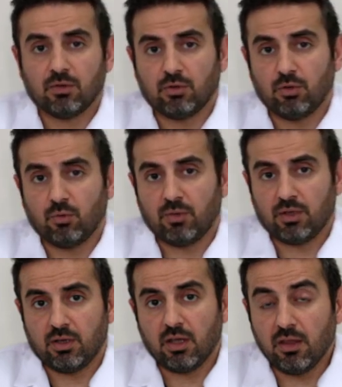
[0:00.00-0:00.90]

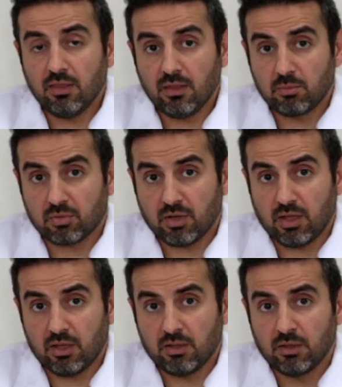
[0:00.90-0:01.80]
going in the
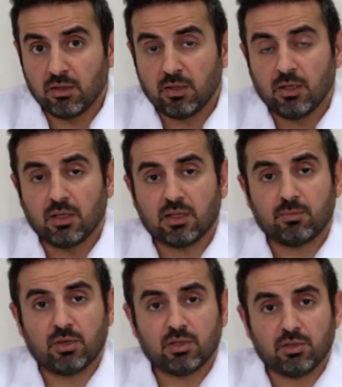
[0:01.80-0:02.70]
brain,
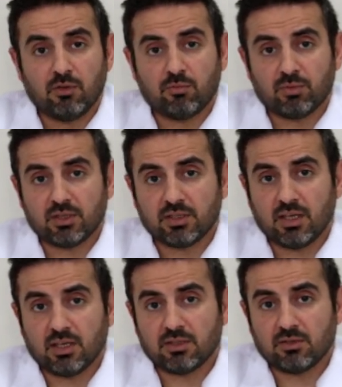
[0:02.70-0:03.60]
especially if breast
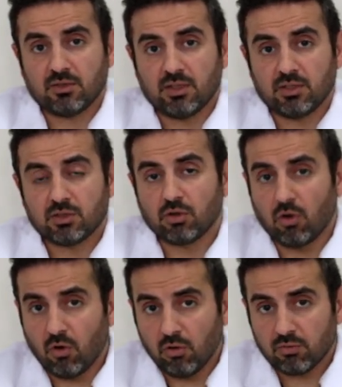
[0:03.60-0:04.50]
cancer is
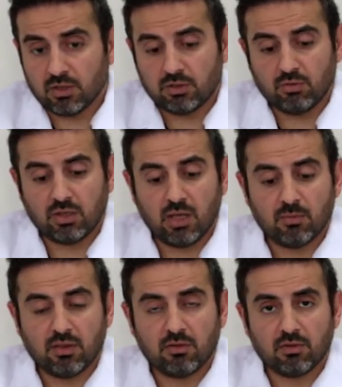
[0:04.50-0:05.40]
tolerant to
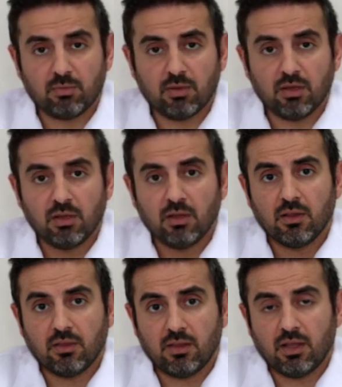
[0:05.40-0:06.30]
chemotherapy,
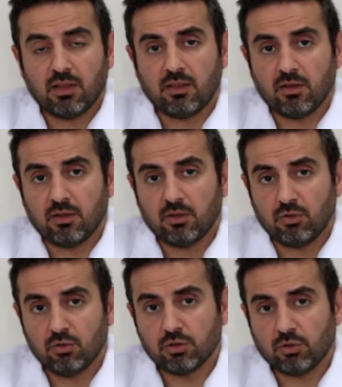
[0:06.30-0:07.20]
then the
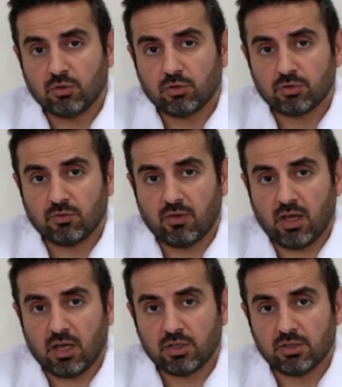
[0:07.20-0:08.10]
usual course of
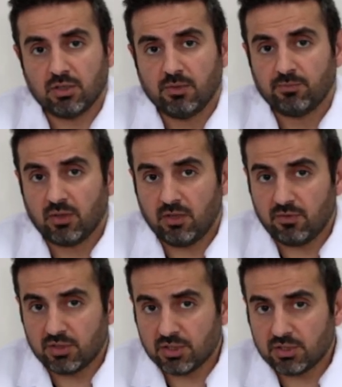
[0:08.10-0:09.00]
action, if
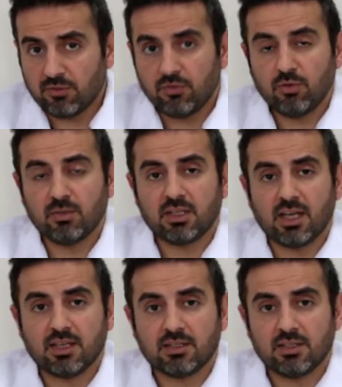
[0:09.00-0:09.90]
it's just a few
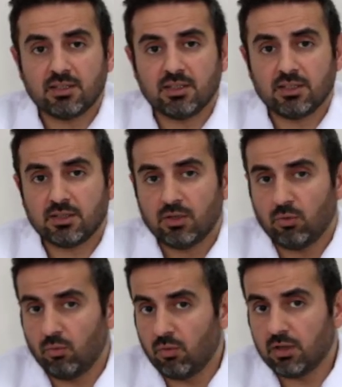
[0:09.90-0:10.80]
metastases,
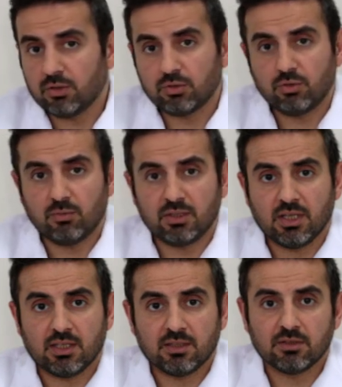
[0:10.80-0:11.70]
one or two
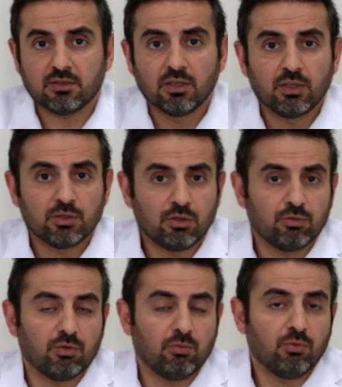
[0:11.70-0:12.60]
metastases, to
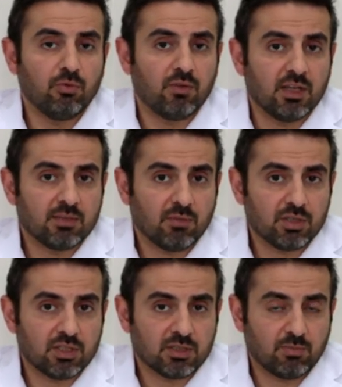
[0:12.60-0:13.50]
remove as
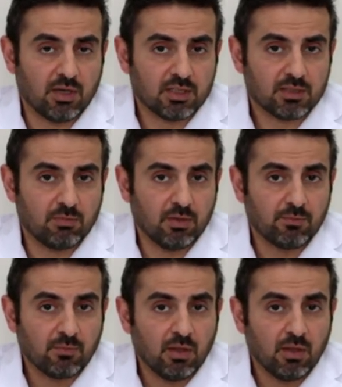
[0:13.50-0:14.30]
much as possible.